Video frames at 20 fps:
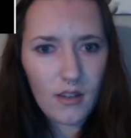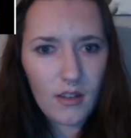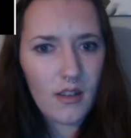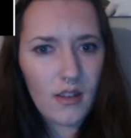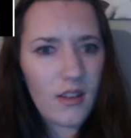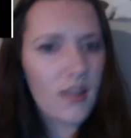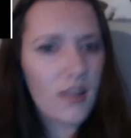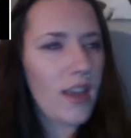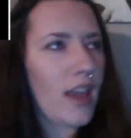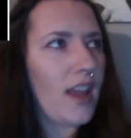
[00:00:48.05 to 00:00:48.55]

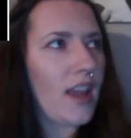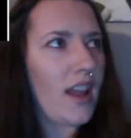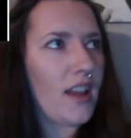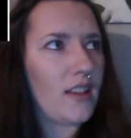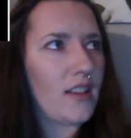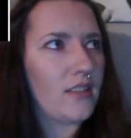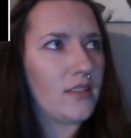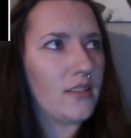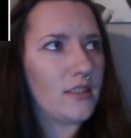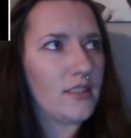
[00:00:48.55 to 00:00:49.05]
Okay, I
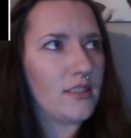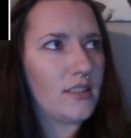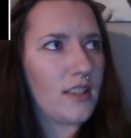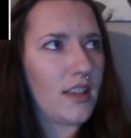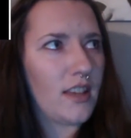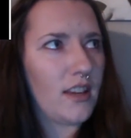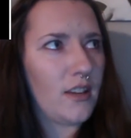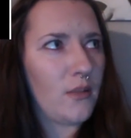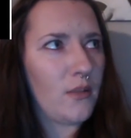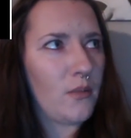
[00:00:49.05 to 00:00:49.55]
said
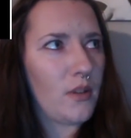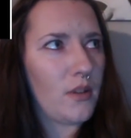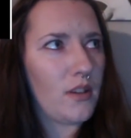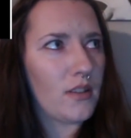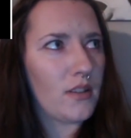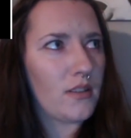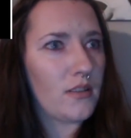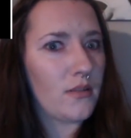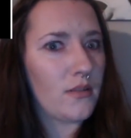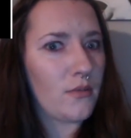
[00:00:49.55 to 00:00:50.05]
it
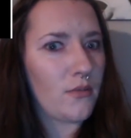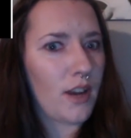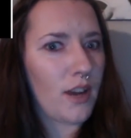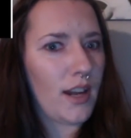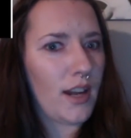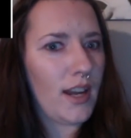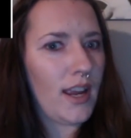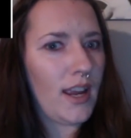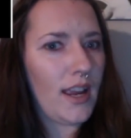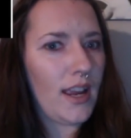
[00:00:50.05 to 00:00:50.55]
was
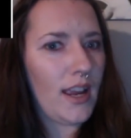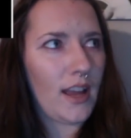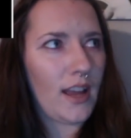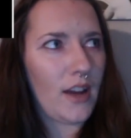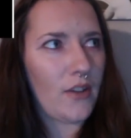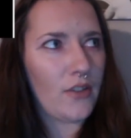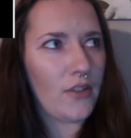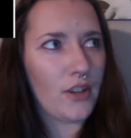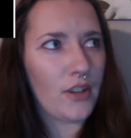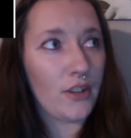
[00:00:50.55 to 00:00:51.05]
raining, now
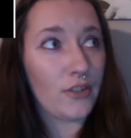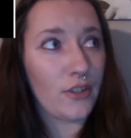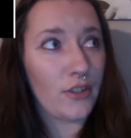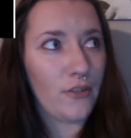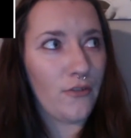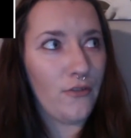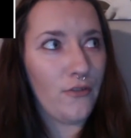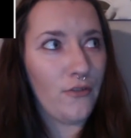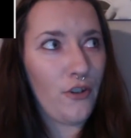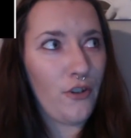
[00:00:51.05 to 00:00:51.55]
there's a
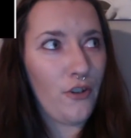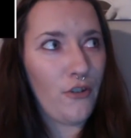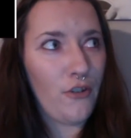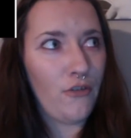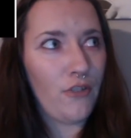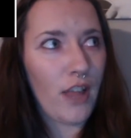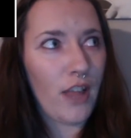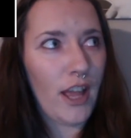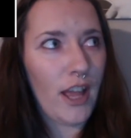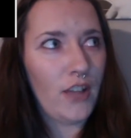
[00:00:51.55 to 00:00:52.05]

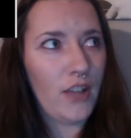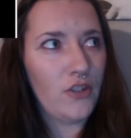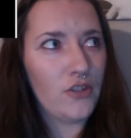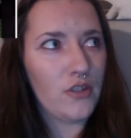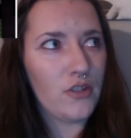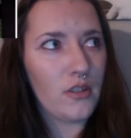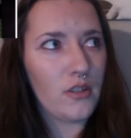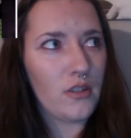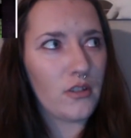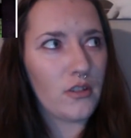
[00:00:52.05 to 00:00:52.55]
full-fledged
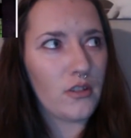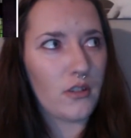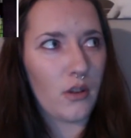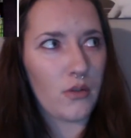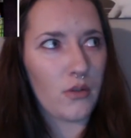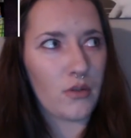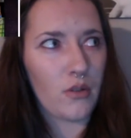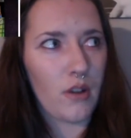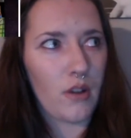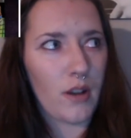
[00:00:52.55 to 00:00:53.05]

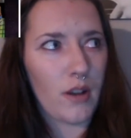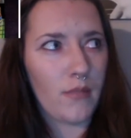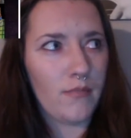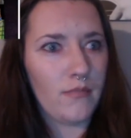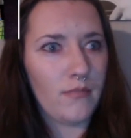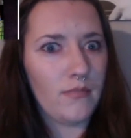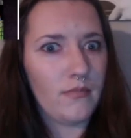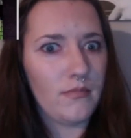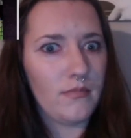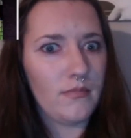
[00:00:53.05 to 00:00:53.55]
snowstorm.
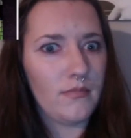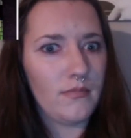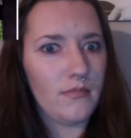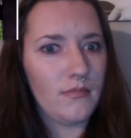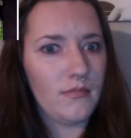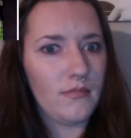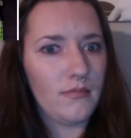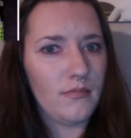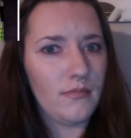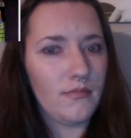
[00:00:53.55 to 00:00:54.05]

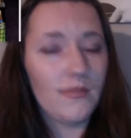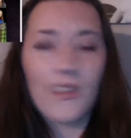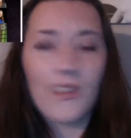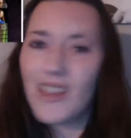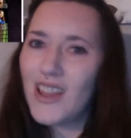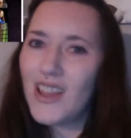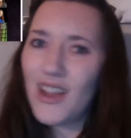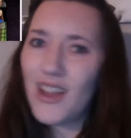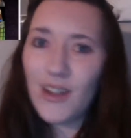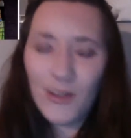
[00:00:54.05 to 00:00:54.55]

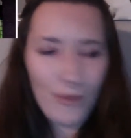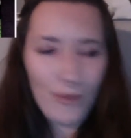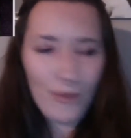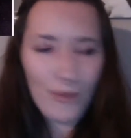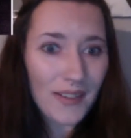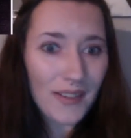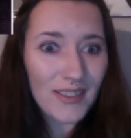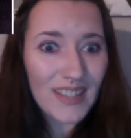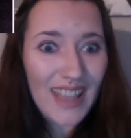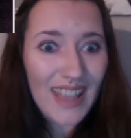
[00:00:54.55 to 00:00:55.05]

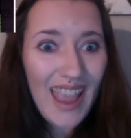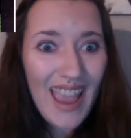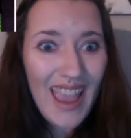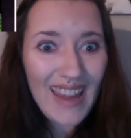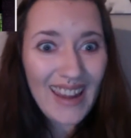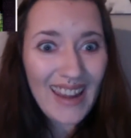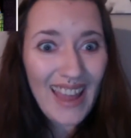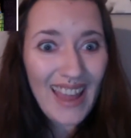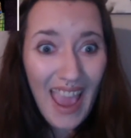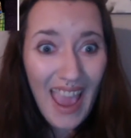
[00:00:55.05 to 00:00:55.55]
Welcome to Canada, eh?